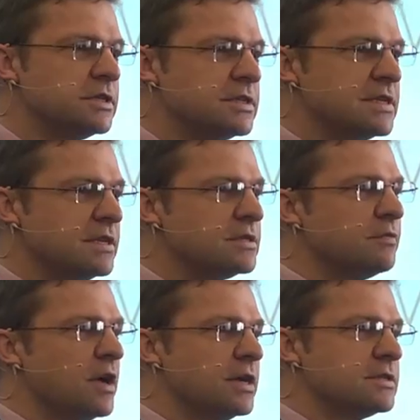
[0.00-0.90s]

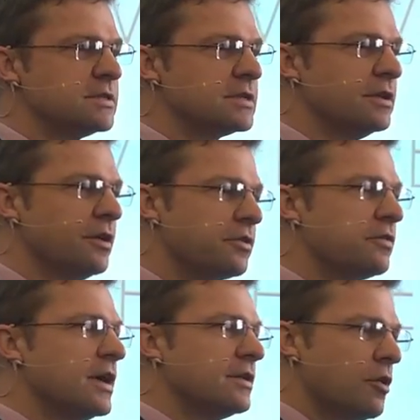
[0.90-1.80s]
incentivizes a lot of
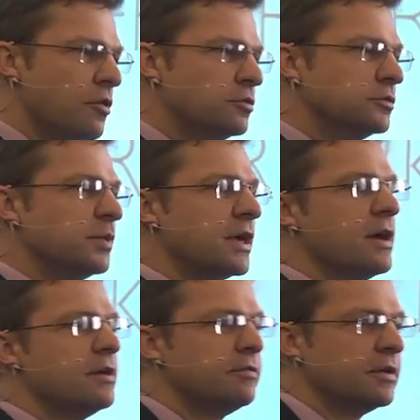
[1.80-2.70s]
that old
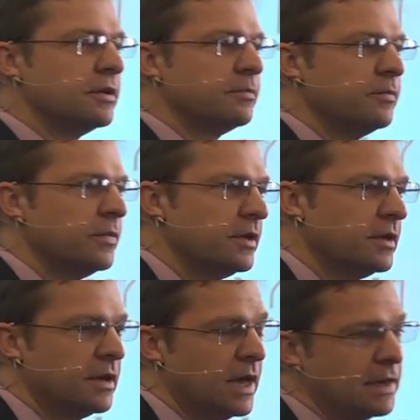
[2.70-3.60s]
behavior.
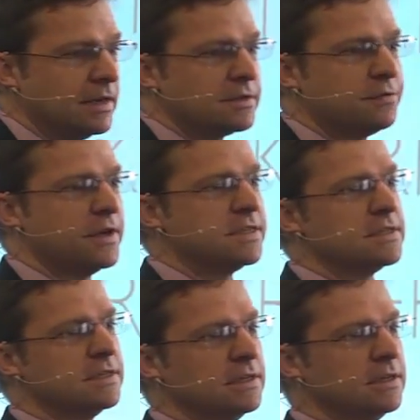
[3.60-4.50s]
And let's
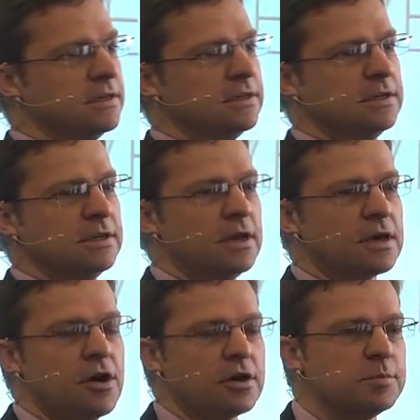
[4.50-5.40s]
face it, in, a, in an
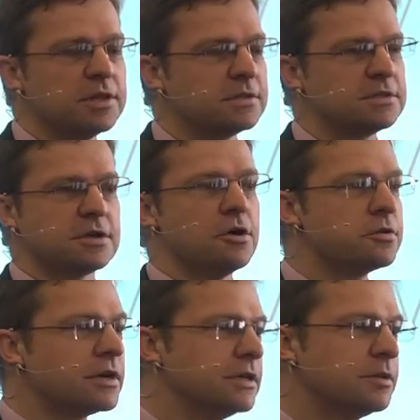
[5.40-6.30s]
economy that's
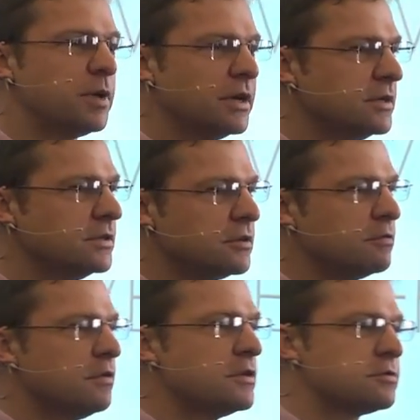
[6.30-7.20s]
totally dependent
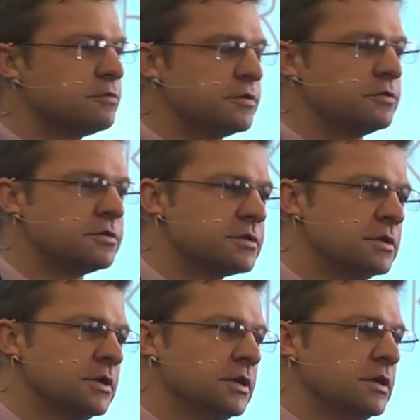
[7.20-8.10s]
on fossil fuels.
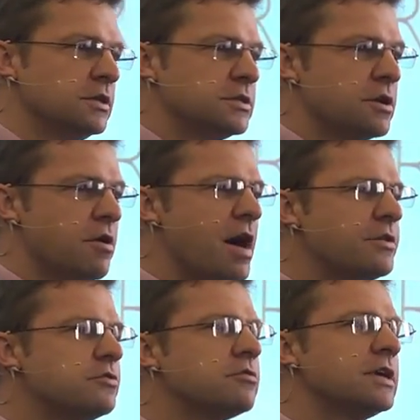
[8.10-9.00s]
So, how
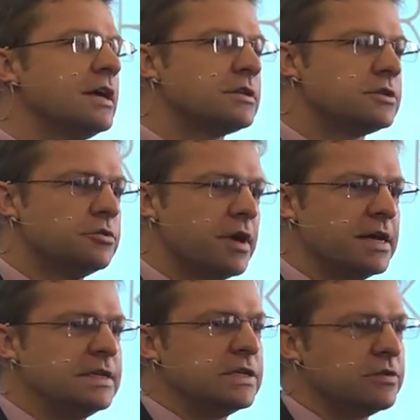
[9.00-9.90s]
do you get to
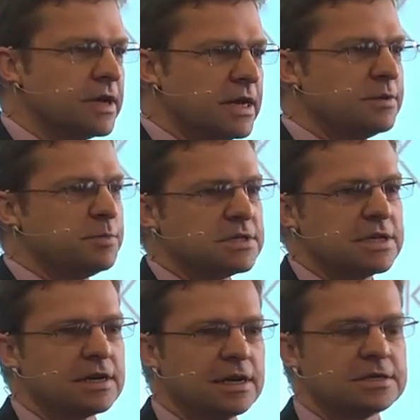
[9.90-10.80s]
80 or
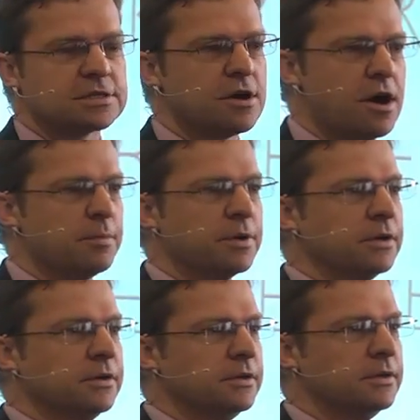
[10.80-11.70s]
90% less
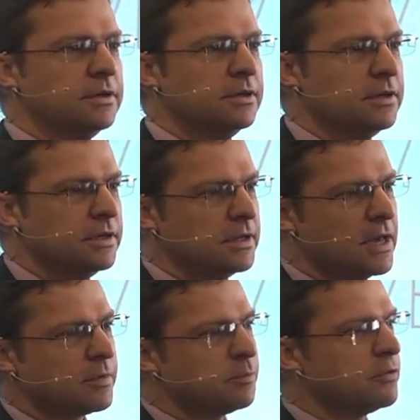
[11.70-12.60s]
carbon in the
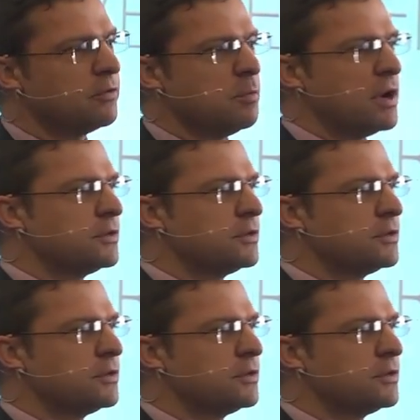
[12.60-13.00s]
atmosphere by